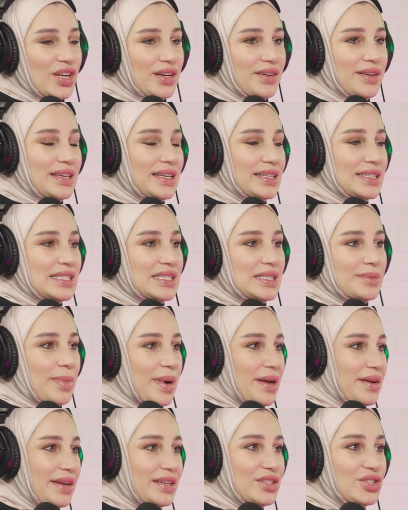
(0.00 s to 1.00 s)
sharing
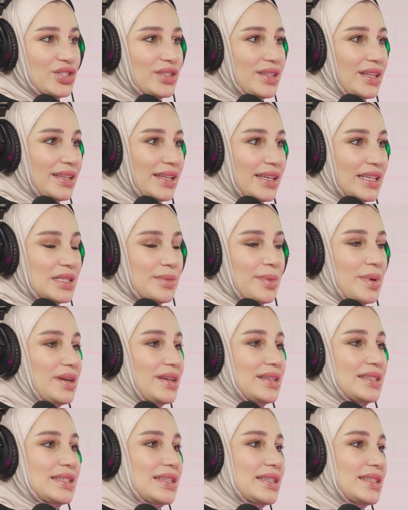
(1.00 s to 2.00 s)
inspirational
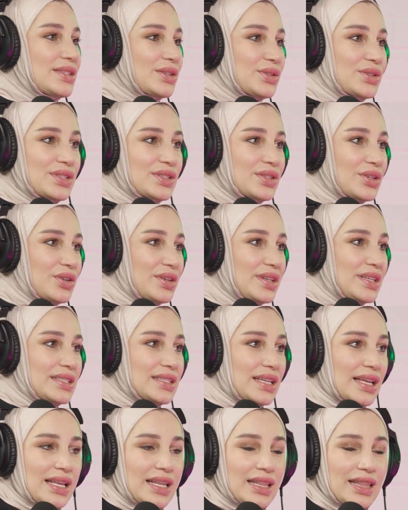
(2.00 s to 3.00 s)
experiences or stories,
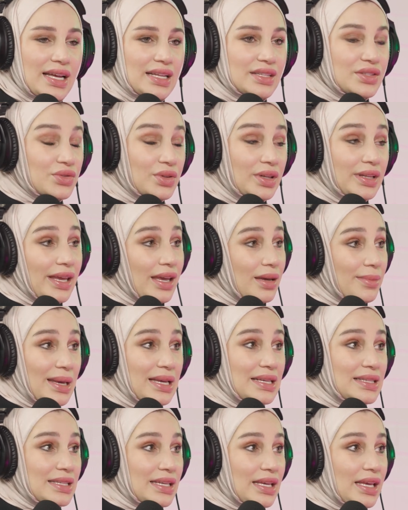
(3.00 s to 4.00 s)
and that's really
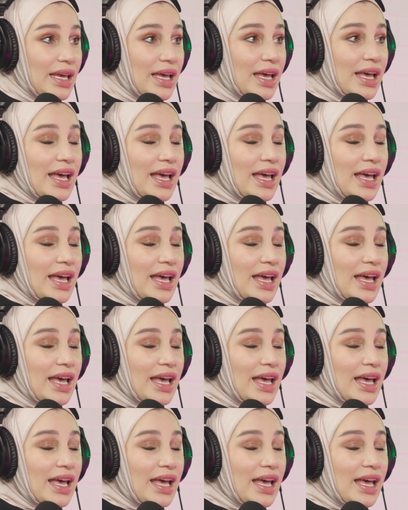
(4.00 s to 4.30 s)
amazing.